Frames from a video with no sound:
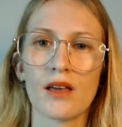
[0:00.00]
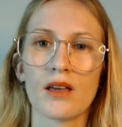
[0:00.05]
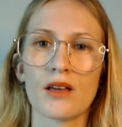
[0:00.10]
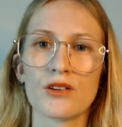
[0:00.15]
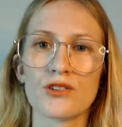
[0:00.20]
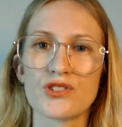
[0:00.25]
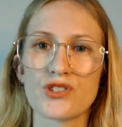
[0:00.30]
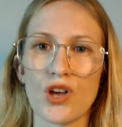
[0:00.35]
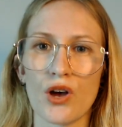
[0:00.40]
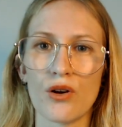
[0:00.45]

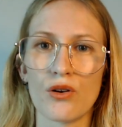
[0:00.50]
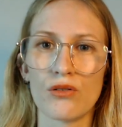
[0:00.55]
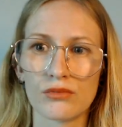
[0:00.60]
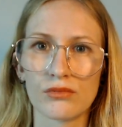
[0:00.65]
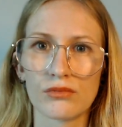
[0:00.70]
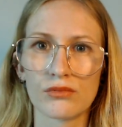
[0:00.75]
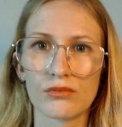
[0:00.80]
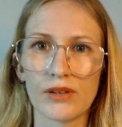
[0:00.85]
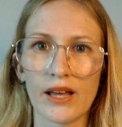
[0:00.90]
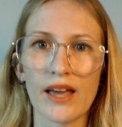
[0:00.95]
So
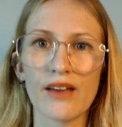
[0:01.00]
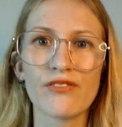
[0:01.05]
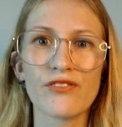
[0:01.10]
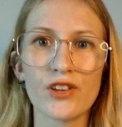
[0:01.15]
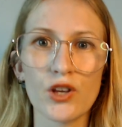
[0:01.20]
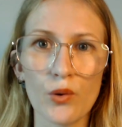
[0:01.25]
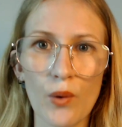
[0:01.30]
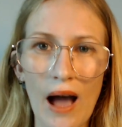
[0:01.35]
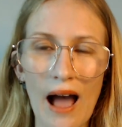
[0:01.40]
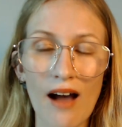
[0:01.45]

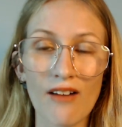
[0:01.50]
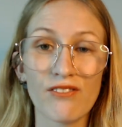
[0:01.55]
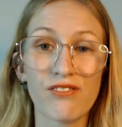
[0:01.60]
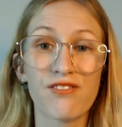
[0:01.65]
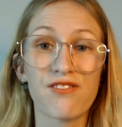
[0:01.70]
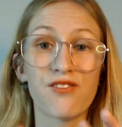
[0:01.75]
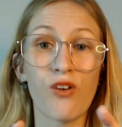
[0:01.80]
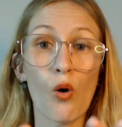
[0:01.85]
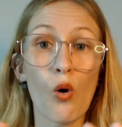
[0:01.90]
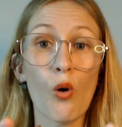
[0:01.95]
if you have
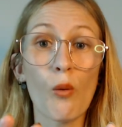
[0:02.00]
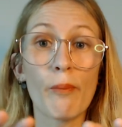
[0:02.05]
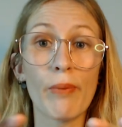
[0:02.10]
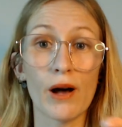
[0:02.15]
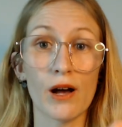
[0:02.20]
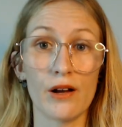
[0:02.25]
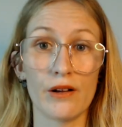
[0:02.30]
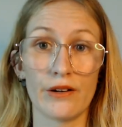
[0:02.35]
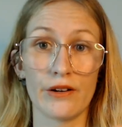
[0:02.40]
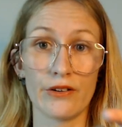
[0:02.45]
4
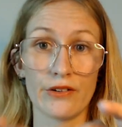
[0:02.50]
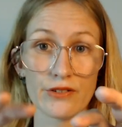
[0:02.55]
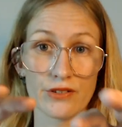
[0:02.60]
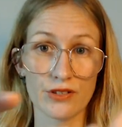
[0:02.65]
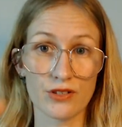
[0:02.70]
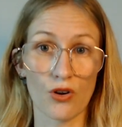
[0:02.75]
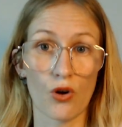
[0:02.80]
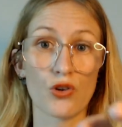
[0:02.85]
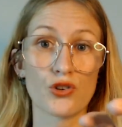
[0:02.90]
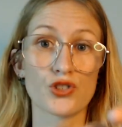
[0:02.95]

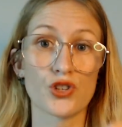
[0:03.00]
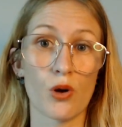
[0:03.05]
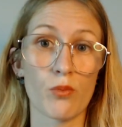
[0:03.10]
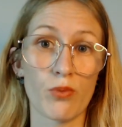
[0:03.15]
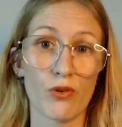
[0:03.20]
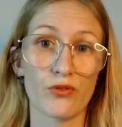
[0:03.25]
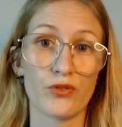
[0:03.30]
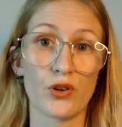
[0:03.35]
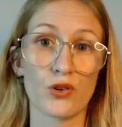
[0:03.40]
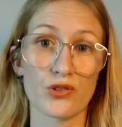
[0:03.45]
burners on
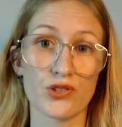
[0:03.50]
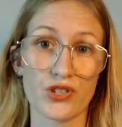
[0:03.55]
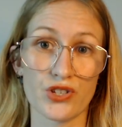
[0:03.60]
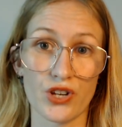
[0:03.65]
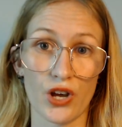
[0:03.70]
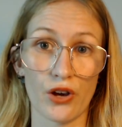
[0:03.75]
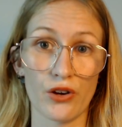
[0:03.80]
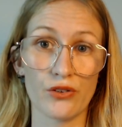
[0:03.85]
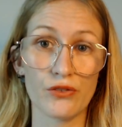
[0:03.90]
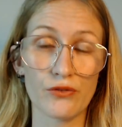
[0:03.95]
top of your
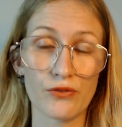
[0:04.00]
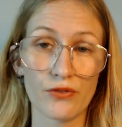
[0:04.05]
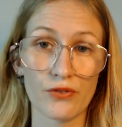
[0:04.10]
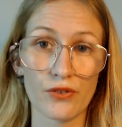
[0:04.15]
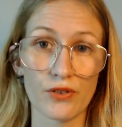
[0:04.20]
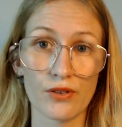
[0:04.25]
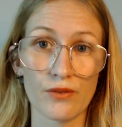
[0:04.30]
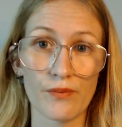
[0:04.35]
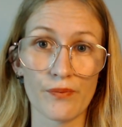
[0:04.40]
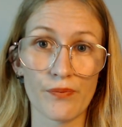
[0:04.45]
stove,
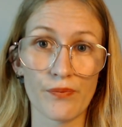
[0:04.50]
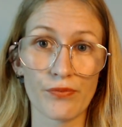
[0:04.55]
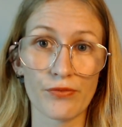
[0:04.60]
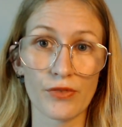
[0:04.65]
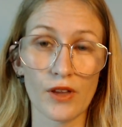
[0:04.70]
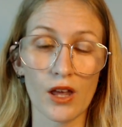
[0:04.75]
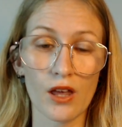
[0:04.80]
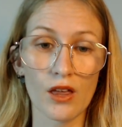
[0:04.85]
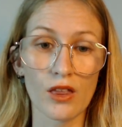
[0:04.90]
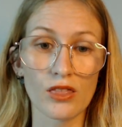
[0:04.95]

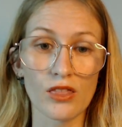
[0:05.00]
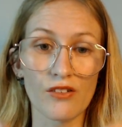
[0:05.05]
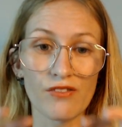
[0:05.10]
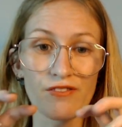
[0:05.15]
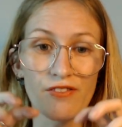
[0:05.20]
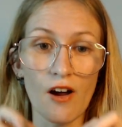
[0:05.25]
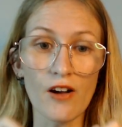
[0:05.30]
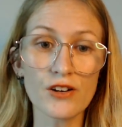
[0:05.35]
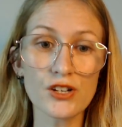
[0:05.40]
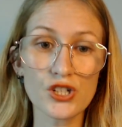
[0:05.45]
the
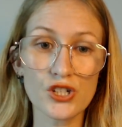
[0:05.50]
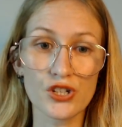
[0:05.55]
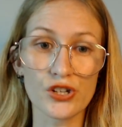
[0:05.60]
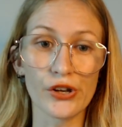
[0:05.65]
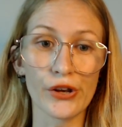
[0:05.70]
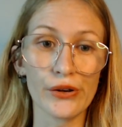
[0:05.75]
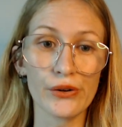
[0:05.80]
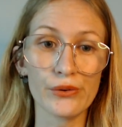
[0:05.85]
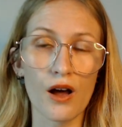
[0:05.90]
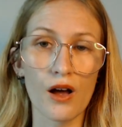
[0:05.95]
front
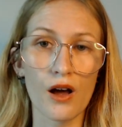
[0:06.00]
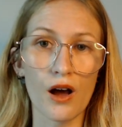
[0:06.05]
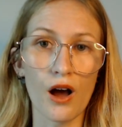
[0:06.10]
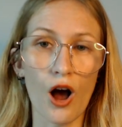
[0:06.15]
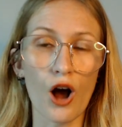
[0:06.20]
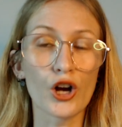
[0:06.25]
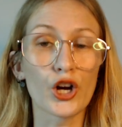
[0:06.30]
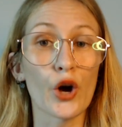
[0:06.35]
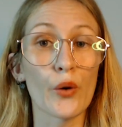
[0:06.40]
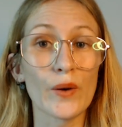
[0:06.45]
2
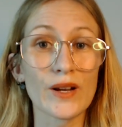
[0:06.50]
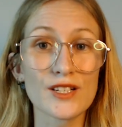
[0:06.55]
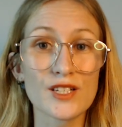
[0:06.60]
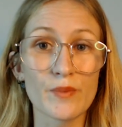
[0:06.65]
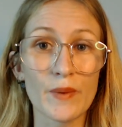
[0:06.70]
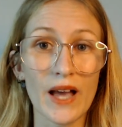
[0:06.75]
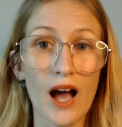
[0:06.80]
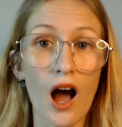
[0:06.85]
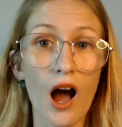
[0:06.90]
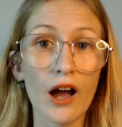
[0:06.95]
are going
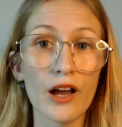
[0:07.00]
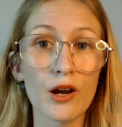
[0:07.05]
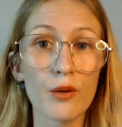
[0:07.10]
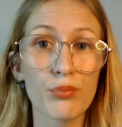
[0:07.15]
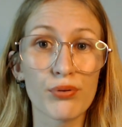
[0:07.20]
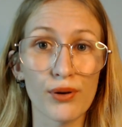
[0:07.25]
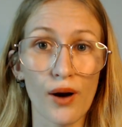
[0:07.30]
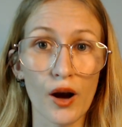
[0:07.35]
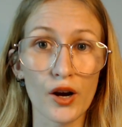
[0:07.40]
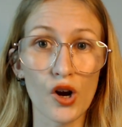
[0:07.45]
to be higher
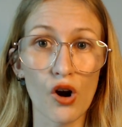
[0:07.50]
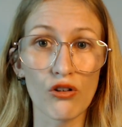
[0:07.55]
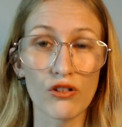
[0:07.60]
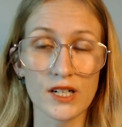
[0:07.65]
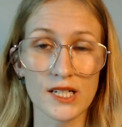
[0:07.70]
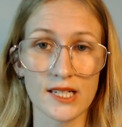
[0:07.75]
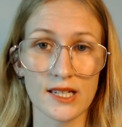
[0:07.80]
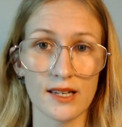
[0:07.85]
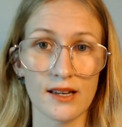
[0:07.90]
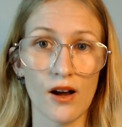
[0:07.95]

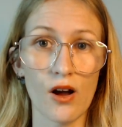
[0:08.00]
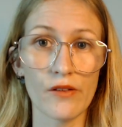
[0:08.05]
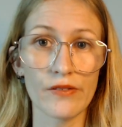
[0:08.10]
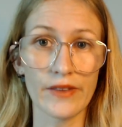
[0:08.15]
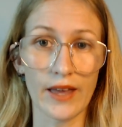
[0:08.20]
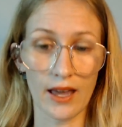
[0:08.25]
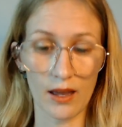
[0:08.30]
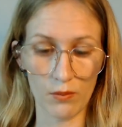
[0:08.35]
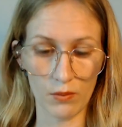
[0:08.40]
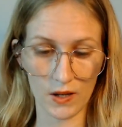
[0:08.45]
priority,
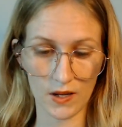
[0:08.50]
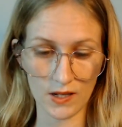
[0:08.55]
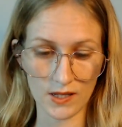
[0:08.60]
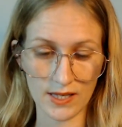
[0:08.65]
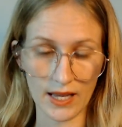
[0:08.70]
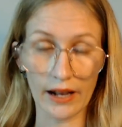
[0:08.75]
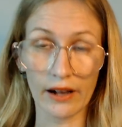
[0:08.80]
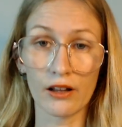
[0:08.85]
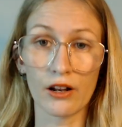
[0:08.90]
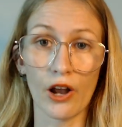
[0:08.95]
aren't they?
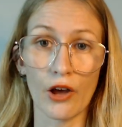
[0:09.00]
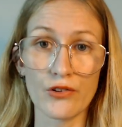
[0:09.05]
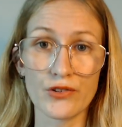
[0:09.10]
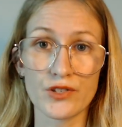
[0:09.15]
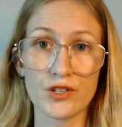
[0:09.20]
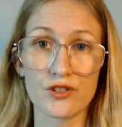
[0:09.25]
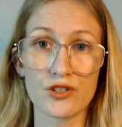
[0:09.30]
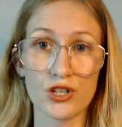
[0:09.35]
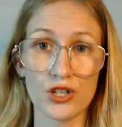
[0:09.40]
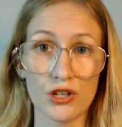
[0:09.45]
Because they're
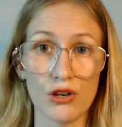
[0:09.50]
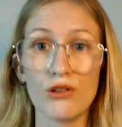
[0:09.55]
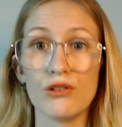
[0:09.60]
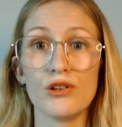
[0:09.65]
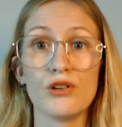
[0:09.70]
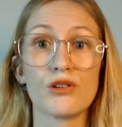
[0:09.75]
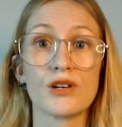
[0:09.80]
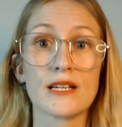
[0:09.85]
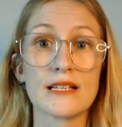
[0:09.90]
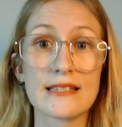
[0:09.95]
closer to you,
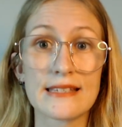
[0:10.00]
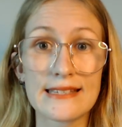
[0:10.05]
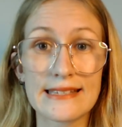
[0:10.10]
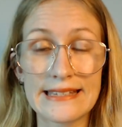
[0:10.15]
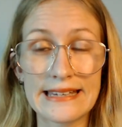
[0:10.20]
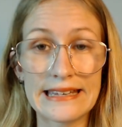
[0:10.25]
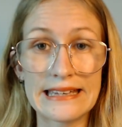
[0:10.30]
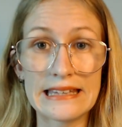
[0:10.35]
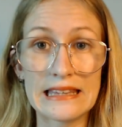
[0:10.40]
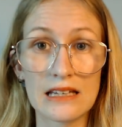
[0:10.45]
you can
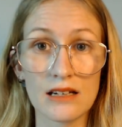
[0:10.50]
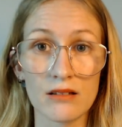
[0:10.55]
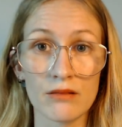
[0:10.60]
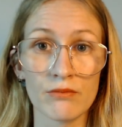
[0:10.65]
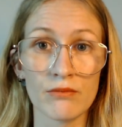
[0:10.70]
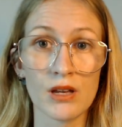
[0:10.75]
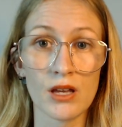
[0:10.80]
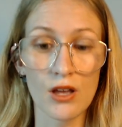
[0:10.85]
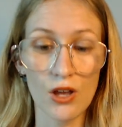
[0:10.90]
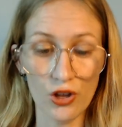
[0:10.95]
see
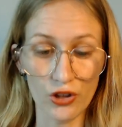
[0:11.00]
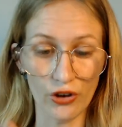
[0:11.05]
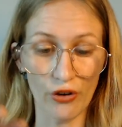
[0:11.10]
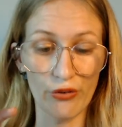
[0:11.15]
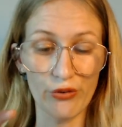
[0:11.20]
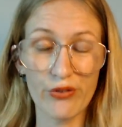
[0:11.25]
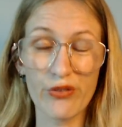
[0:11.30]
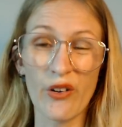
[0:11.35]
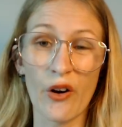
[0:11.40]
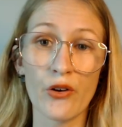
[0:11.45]
them,
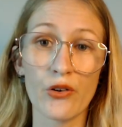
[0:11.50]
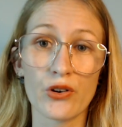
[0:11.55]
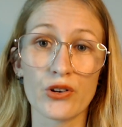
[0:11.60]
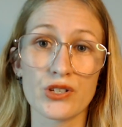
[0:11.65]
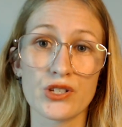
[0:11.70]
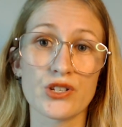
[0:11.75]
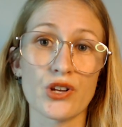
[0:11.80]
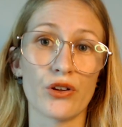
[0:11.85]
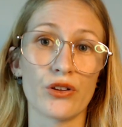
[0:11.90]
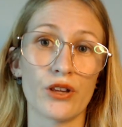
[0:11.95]
you're
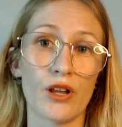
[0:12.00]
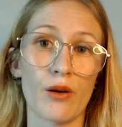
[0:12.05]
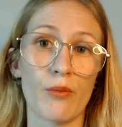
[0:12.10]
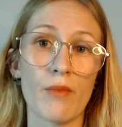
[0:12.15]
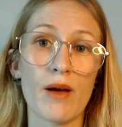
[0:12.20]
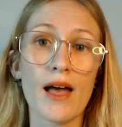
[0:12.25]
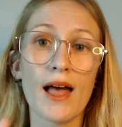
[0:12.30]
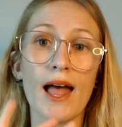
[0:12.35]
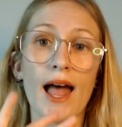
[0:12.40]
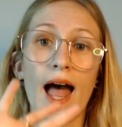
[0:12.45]
focused on
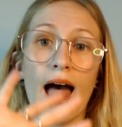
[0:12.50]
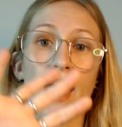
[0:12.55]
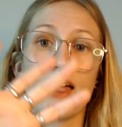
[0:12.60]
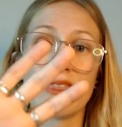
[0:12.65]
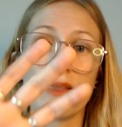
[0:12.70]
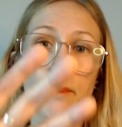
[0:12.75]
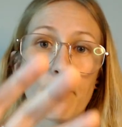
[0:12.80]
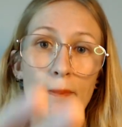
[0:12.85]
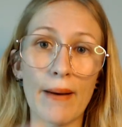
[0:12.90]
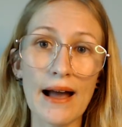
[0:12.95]
them.
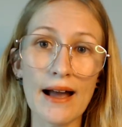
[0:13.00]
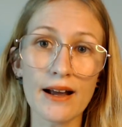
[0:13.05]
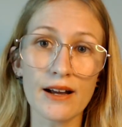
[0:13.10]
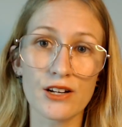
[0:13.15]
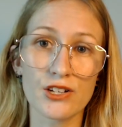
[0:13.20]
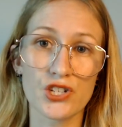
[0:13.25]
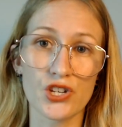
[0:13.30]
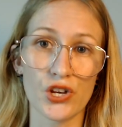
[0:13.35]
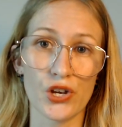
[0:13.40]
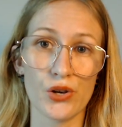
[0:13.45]
And the
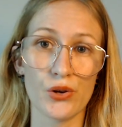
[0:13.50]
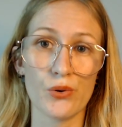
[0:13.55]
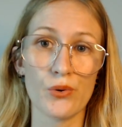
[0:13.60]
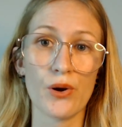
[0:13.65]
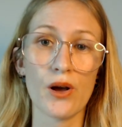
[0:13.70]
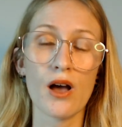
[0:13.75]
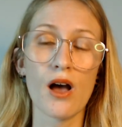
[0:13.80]
back 2